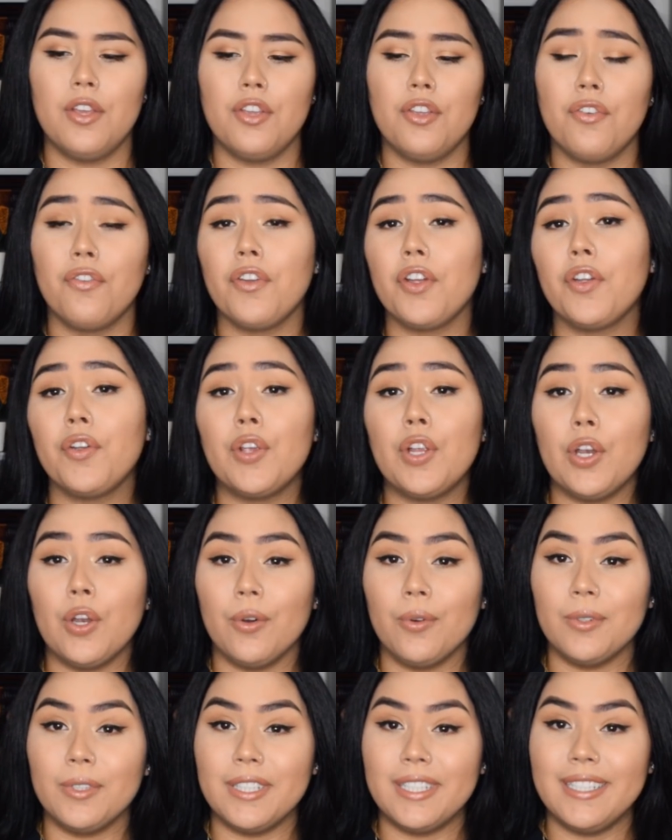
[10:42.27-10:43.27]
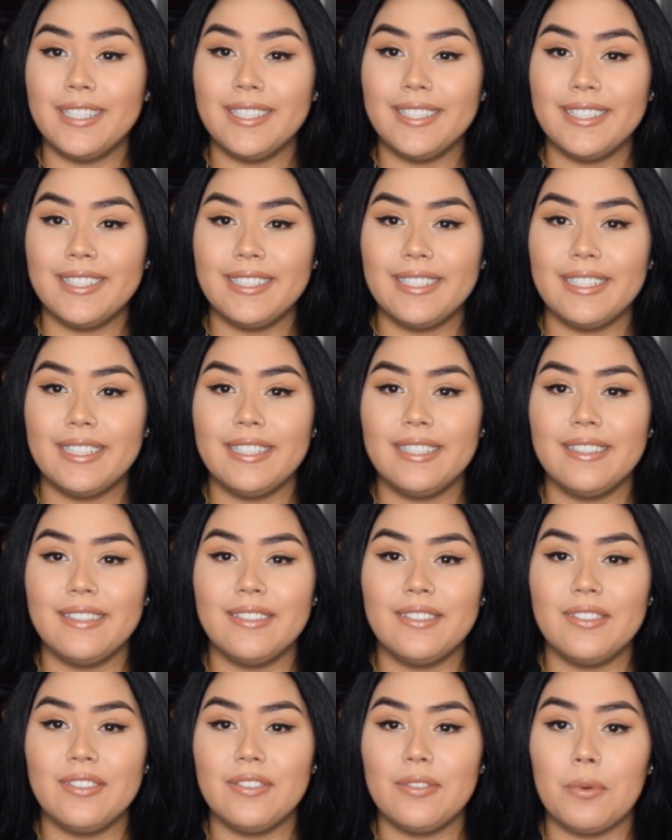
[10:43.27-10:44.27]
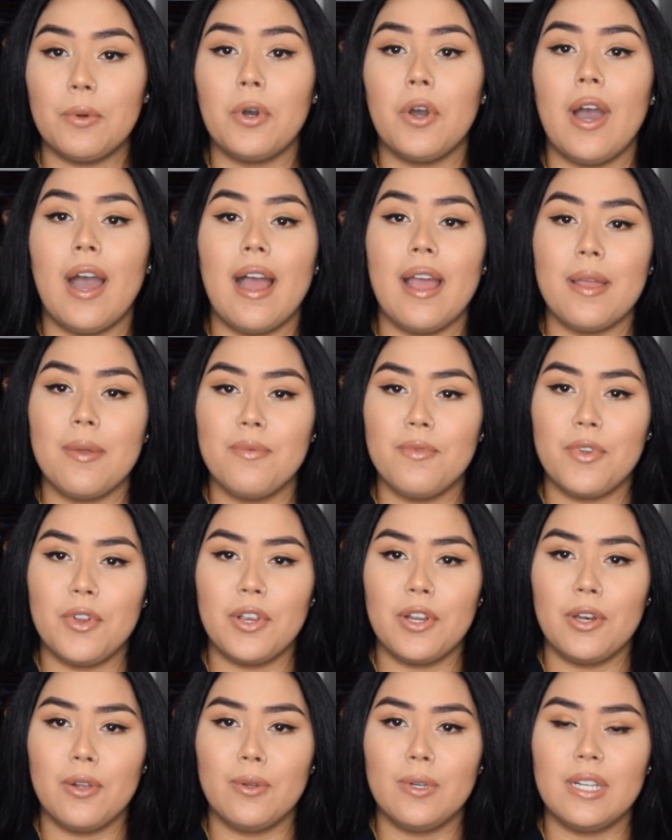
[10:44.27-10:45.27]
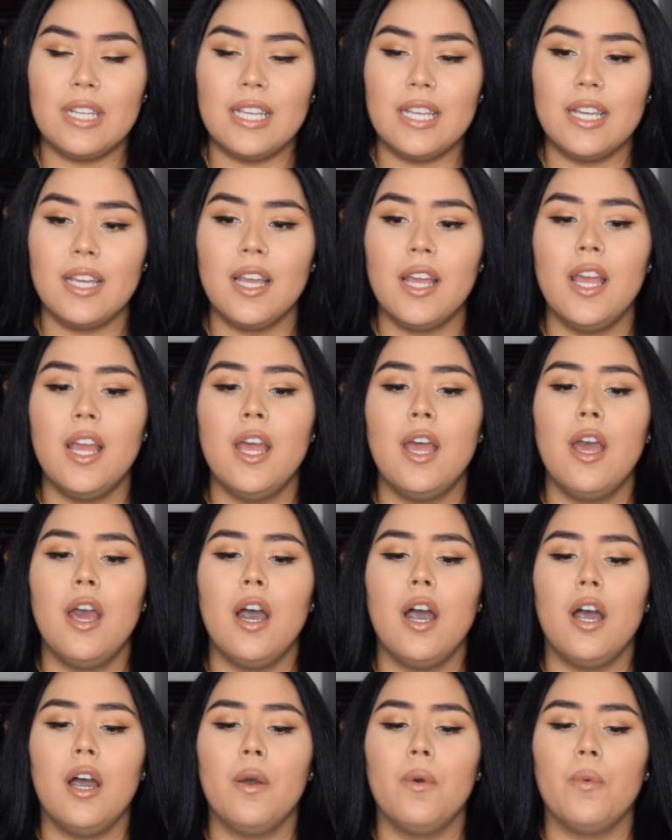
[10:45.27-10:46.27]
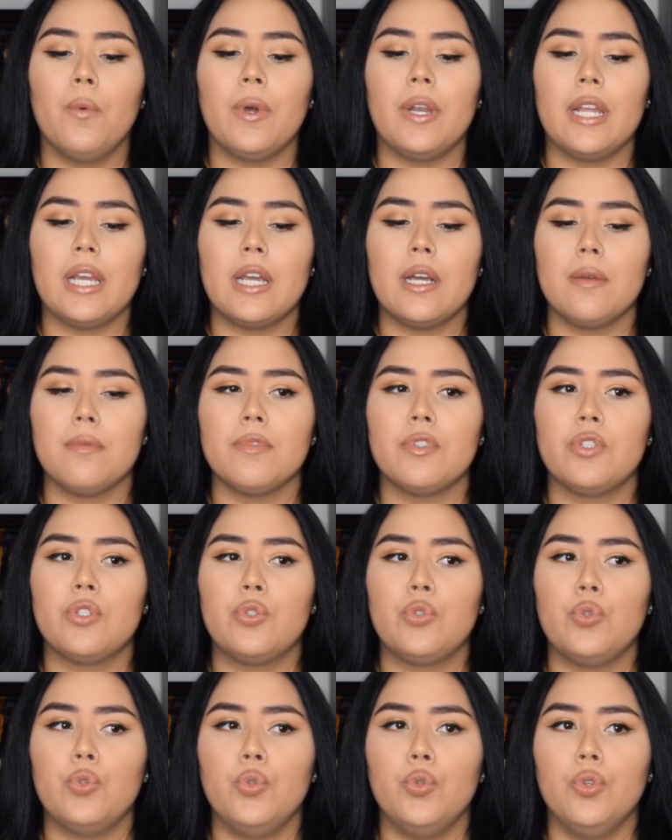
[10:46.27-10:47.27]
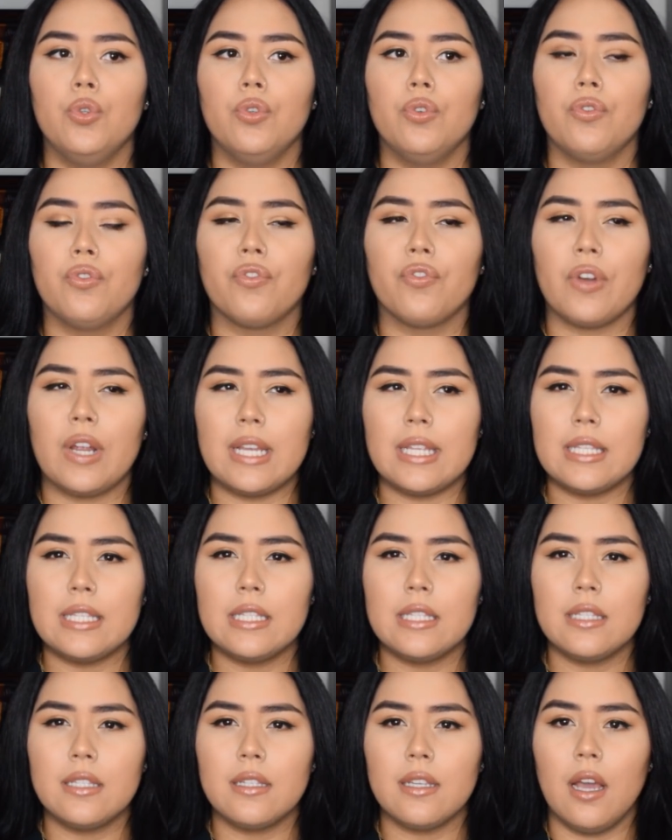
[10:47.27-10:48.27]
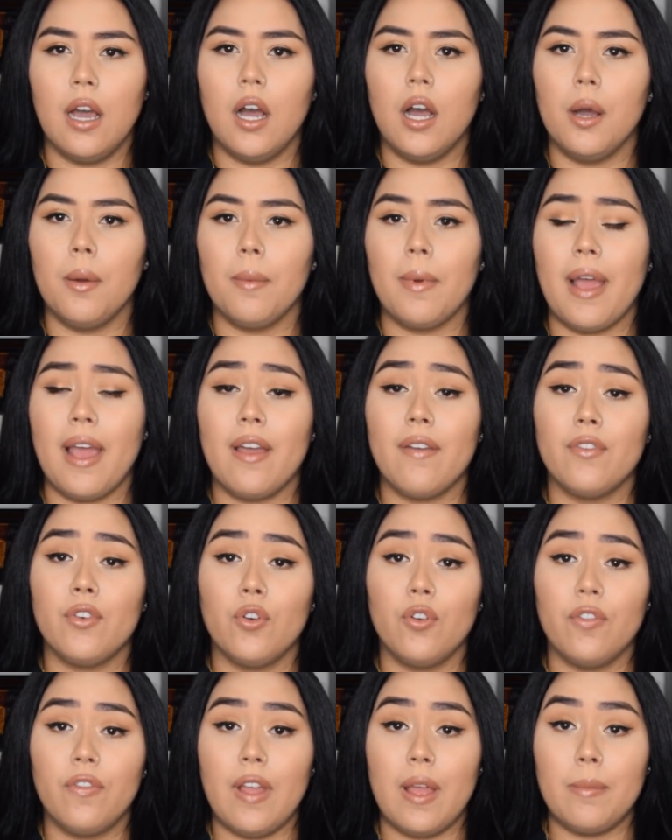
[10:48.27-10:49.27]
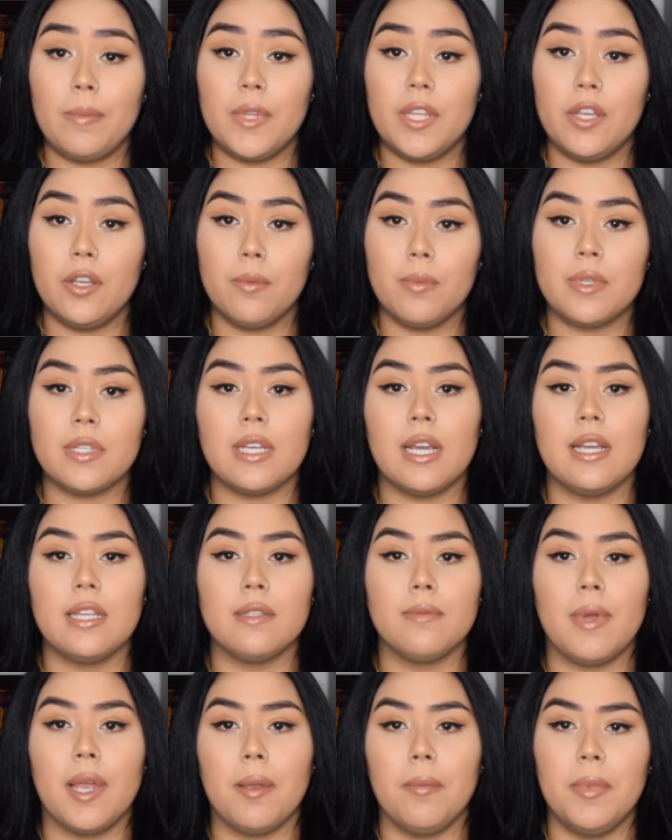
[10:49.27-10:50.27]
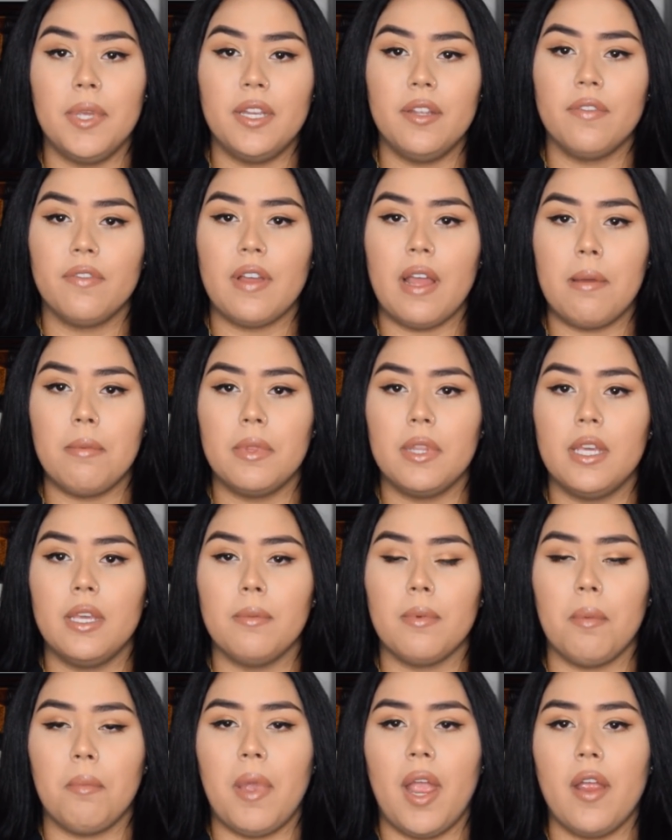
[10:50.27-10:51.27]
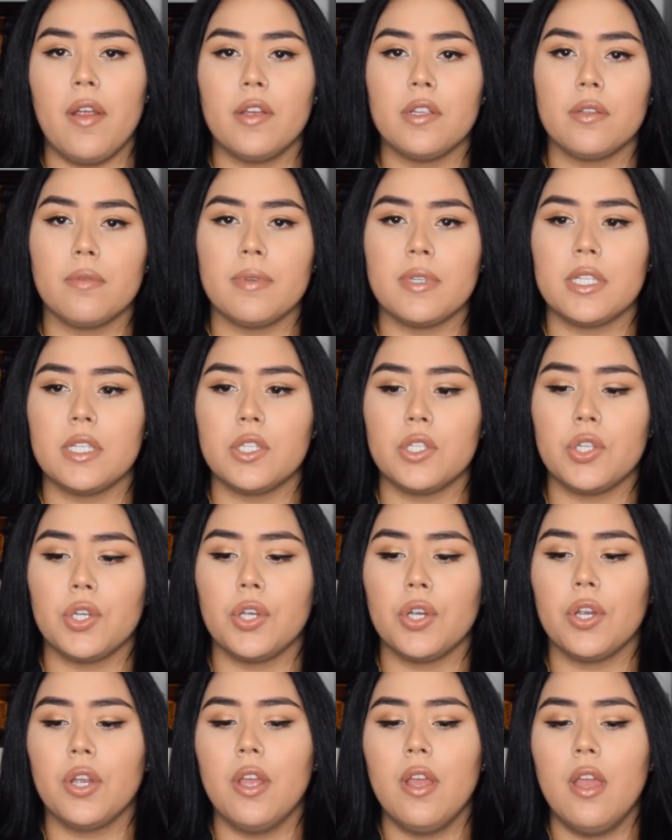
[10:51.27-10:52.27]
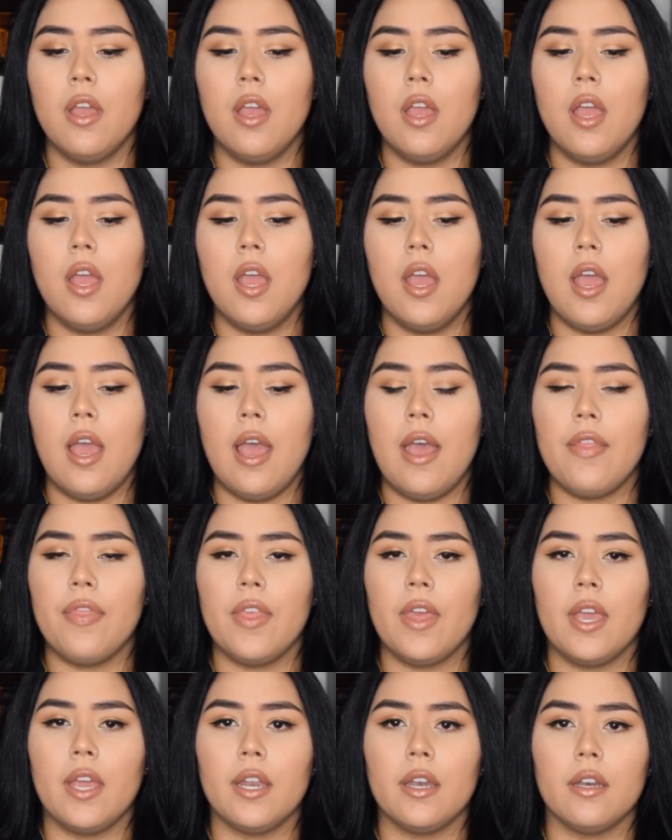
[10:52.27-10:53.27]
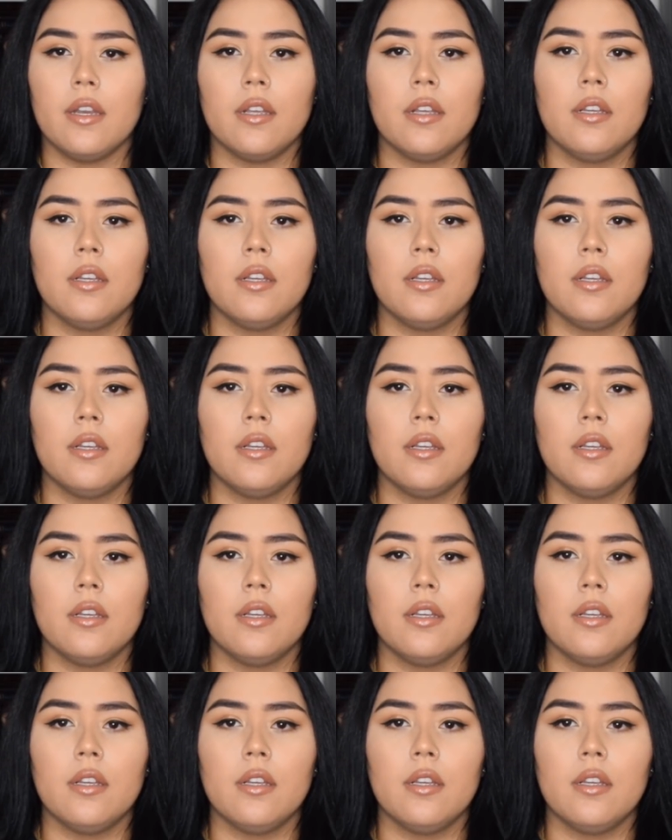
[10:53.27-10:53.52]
You're very lonely. Well, I am very lonely when it comes to friends. I have no family here besides my immediate family, my parents, my sister, and then